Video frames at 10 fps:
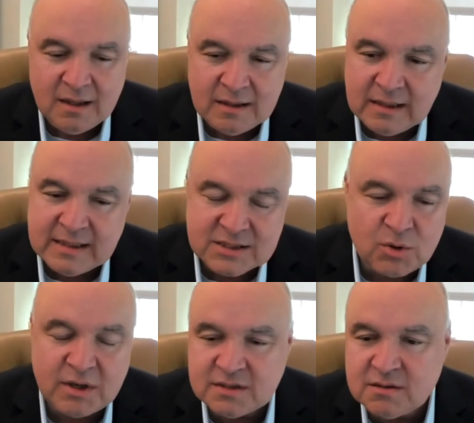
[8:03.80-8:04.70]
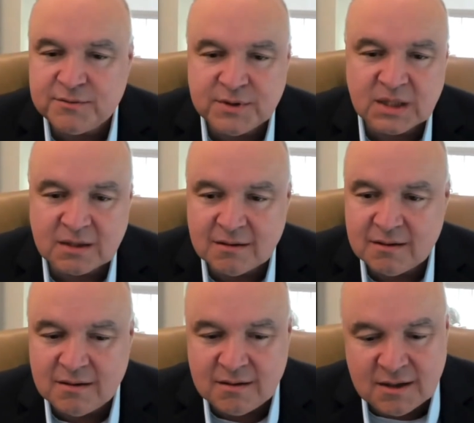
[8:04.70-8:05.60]
Yeah, so I still think
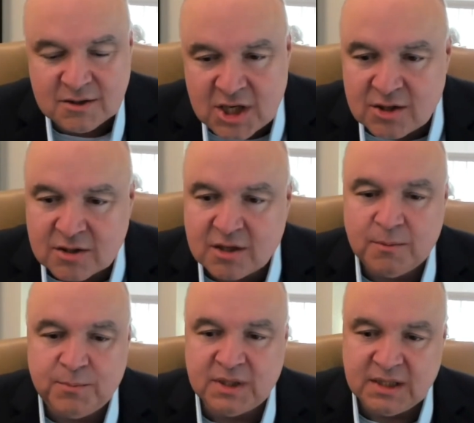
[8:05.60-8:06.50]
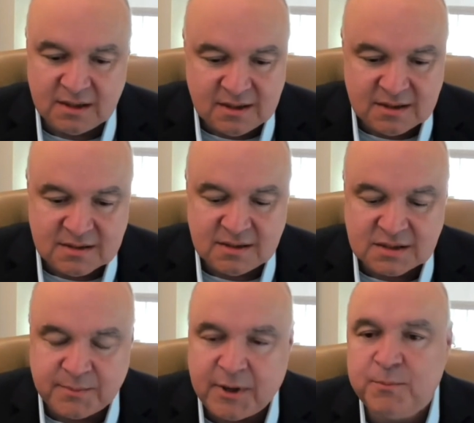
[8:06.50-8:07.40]
the entire company is
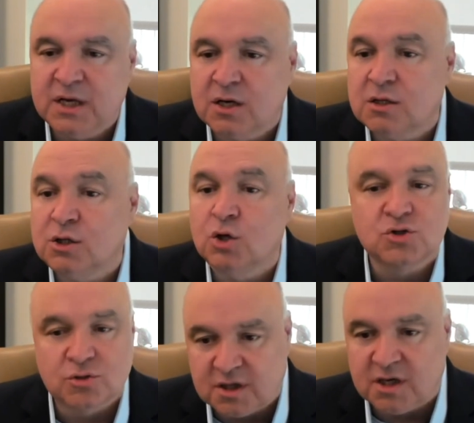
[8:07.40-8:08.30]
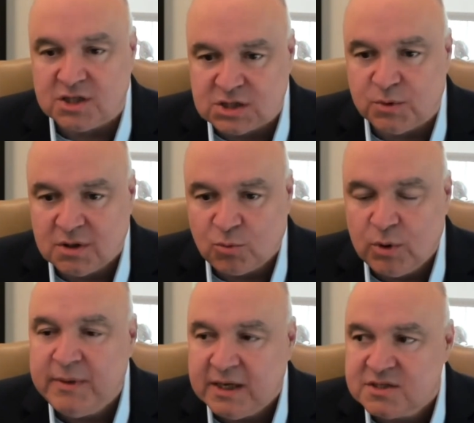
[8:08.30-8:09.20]
is about being closer to the customer.
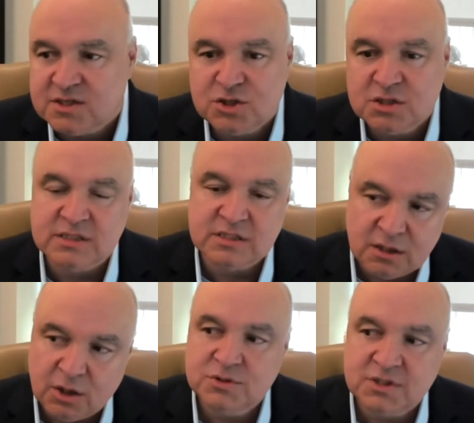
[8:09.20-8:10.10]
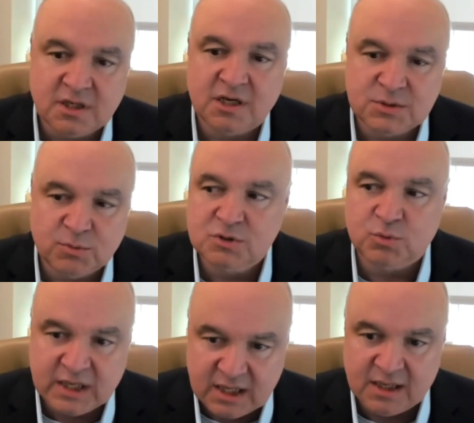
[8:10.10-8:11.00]
We make decisions as close to the customer as
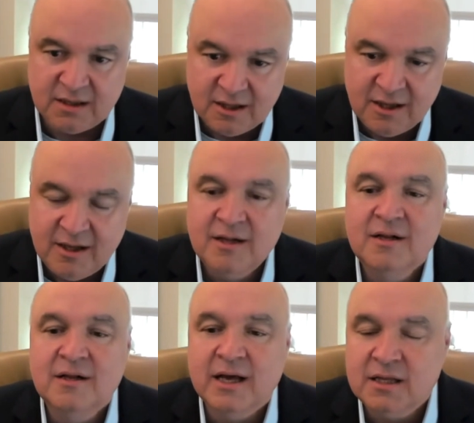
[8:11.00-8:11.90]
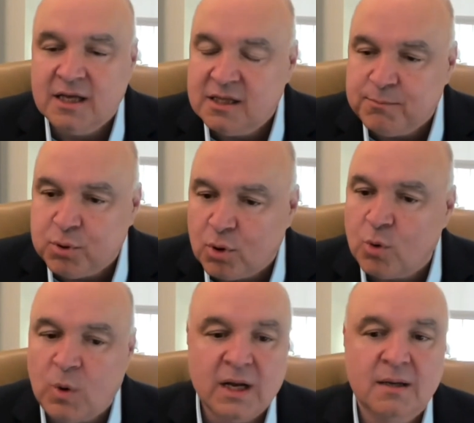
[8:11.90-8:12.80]
we can. And and the
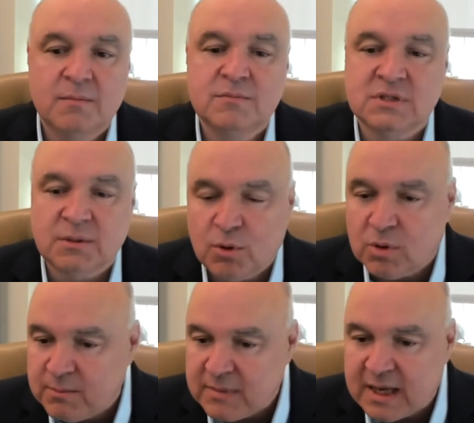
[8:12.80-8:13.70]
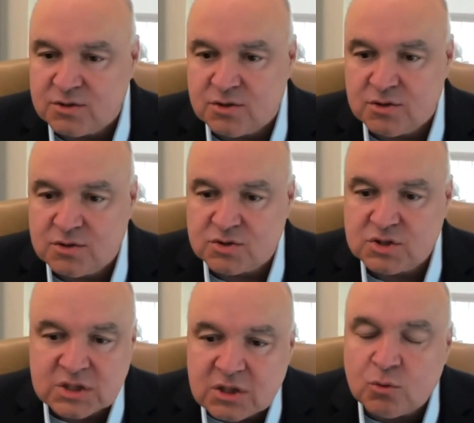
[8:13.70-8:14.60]
programs and the program managers are
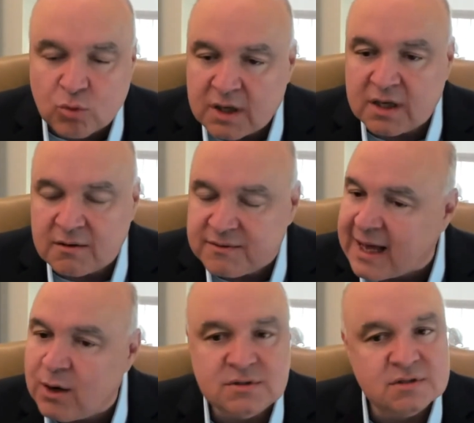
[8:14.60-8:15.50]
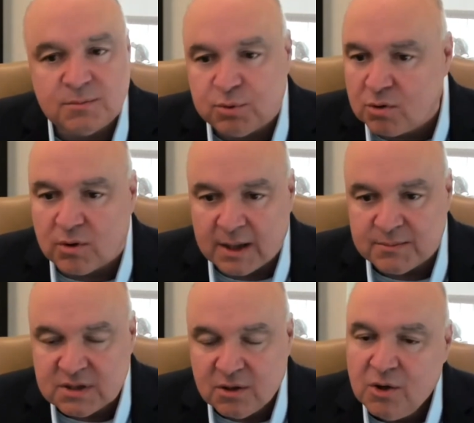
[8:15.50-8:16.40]
still running thousands of
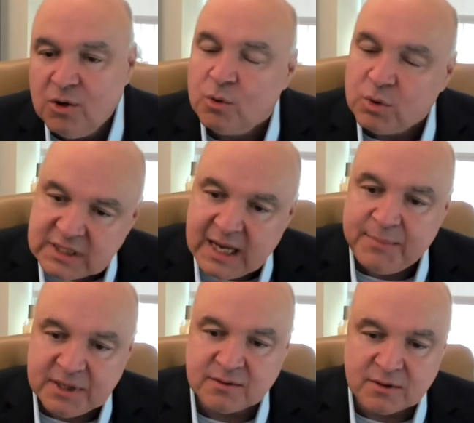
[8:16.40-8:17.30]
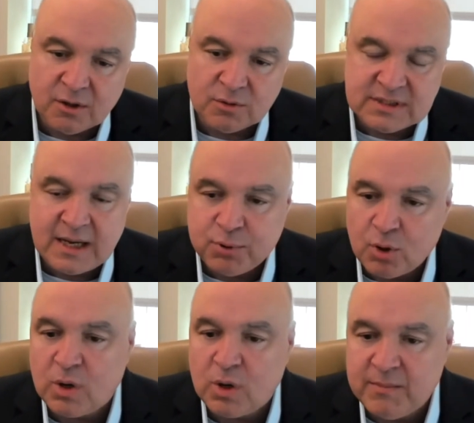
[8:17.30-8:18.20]
programs. What's happening though is that
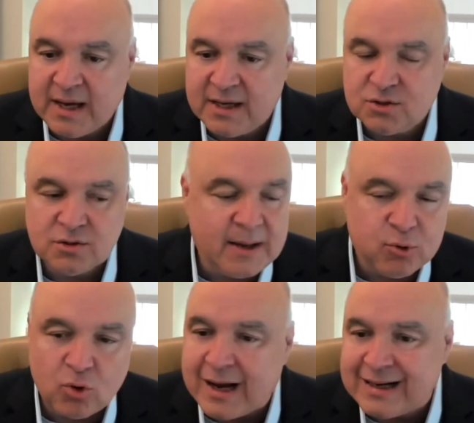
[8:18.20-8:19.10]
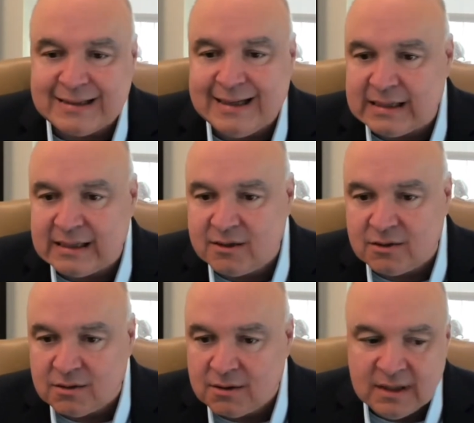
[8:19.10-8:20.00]
program manager, that product line
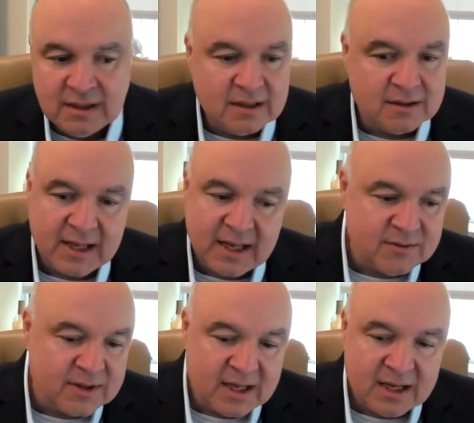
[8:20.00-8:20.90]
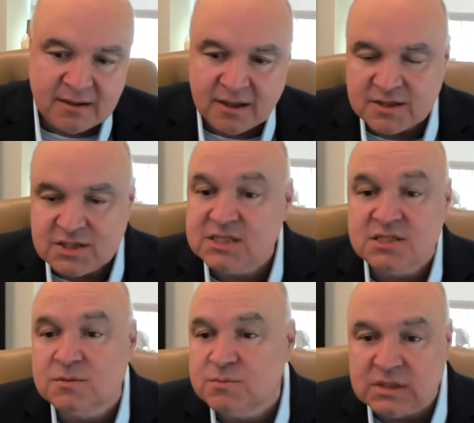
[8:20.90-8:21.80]
leader, that that uh,
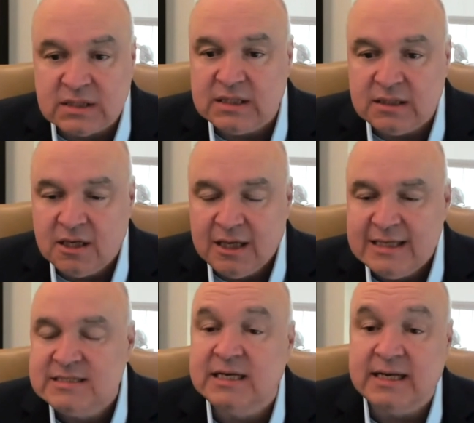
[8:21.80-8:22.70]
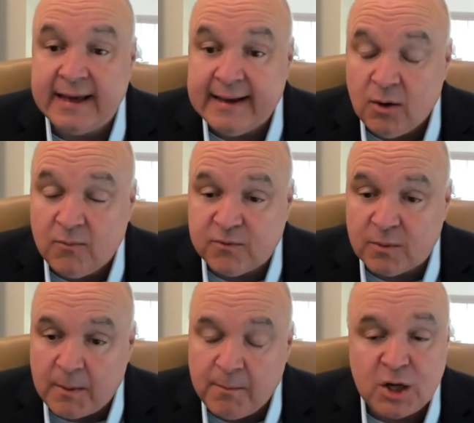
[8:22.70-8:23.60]
systems lead is getting help
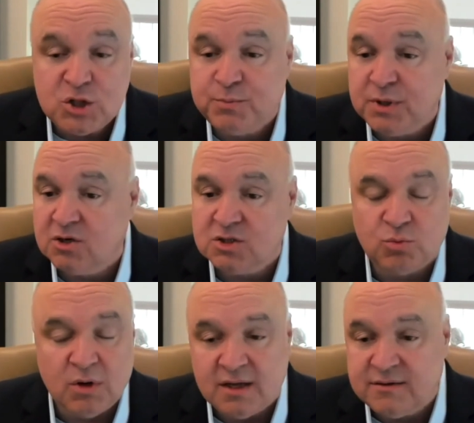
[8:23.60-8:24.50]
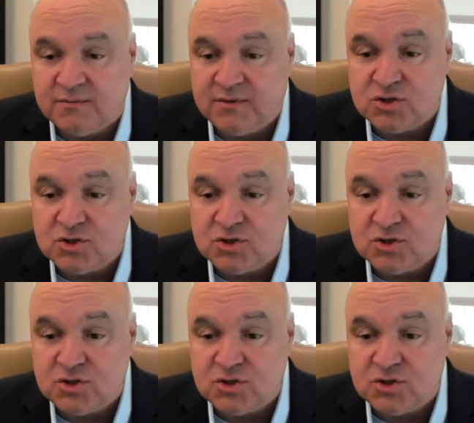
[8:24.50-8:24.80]
from a much bigger swath of